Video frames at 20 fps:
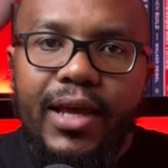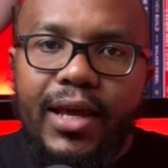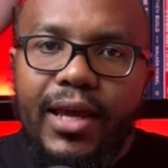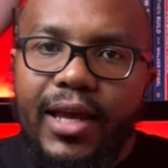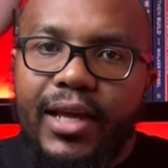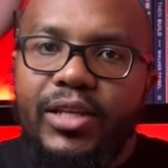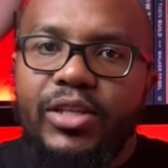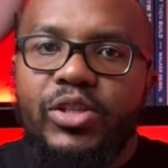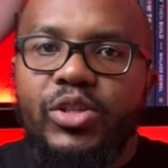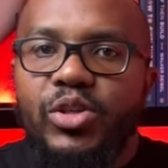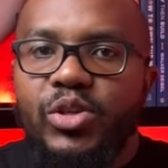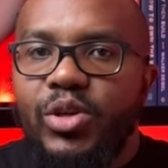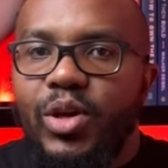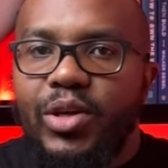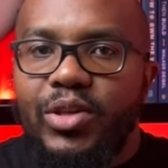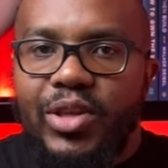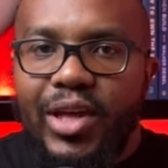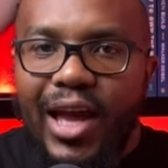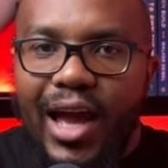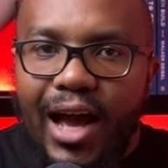and
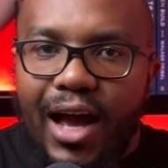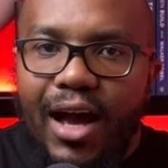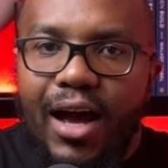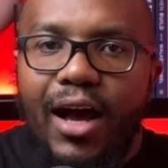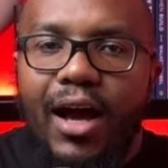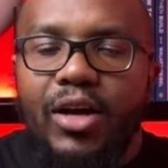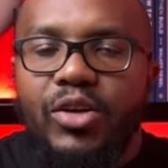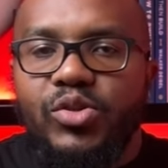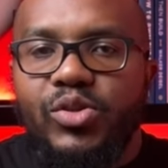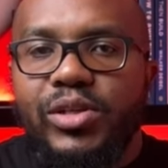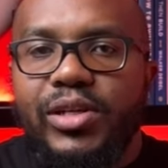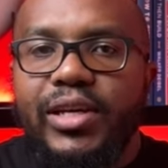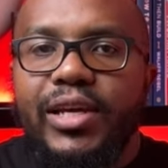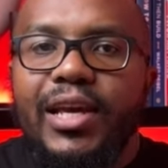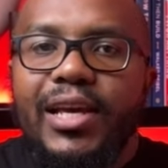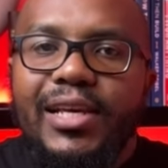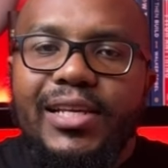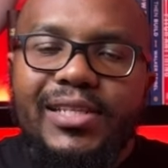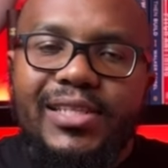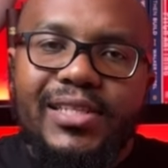there are actually
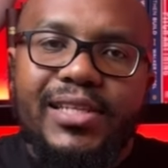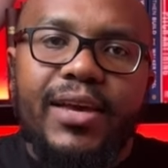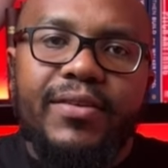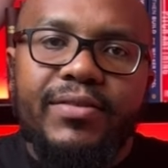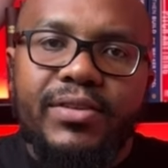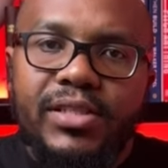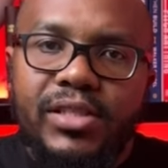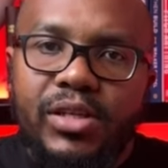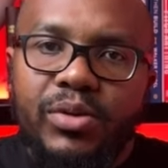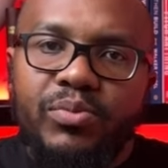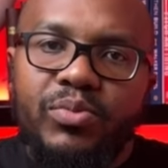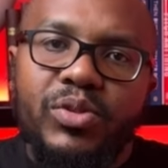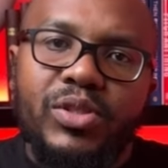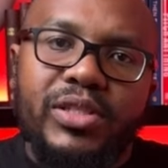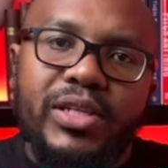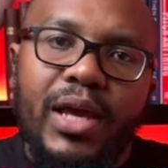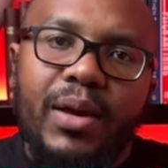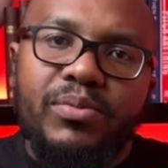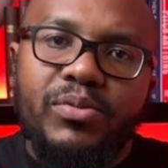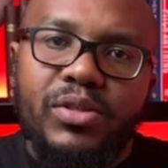7 simple
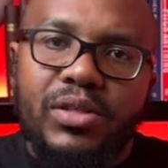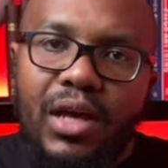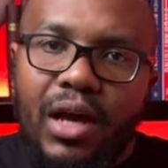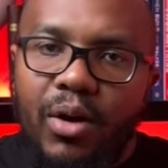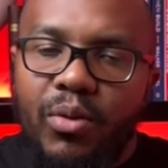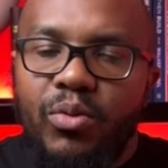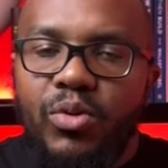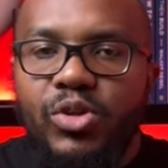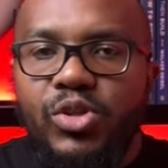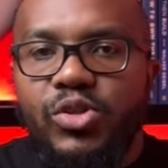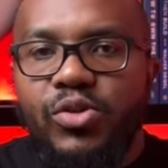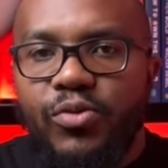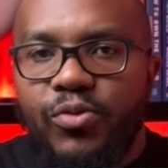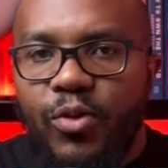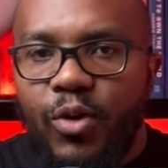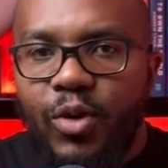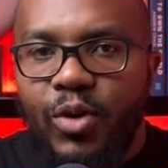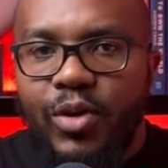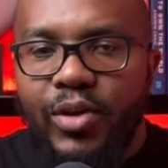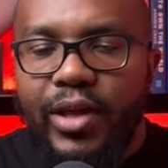steps which you
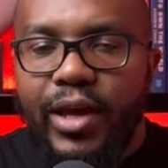follow